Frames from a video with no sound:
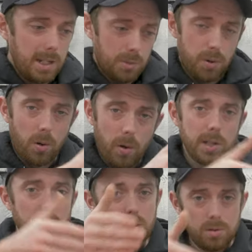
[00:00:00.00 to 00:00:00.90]
And it's
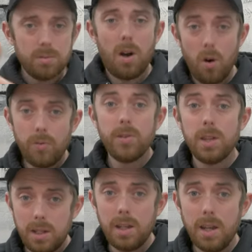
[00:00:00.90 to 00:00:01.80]
progressed over
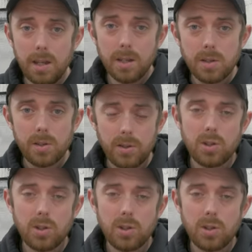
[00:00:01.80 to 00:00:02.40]
the years of